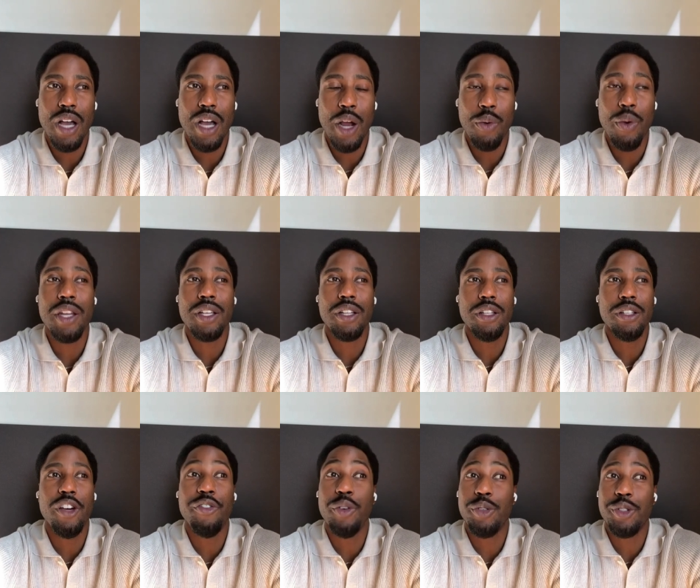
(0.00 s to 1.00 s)
ironically
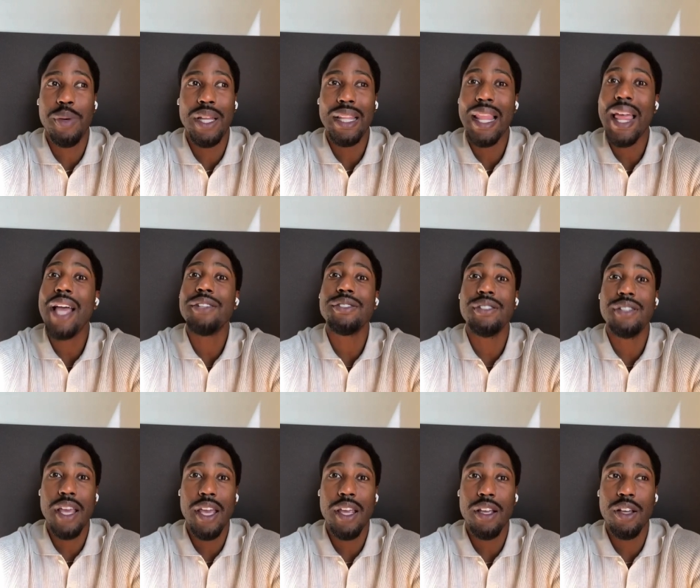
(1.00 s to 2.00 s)
enough, it was my last
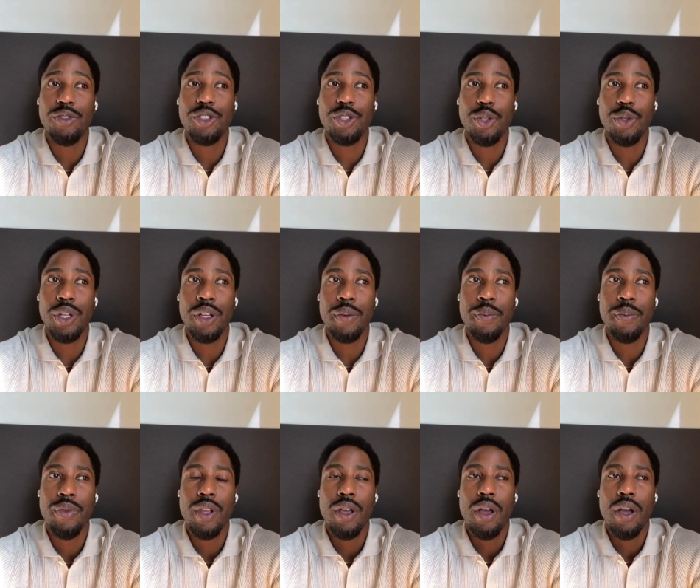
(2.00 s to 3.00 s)
day of shooting
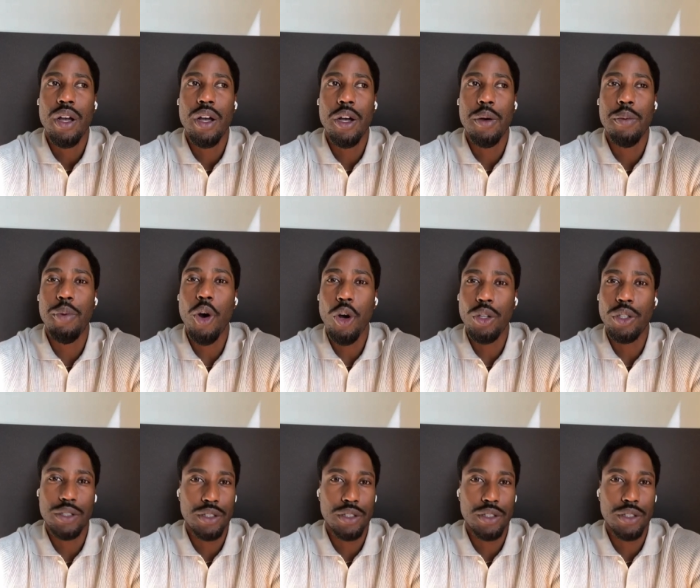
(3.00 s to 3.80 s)
Ballers.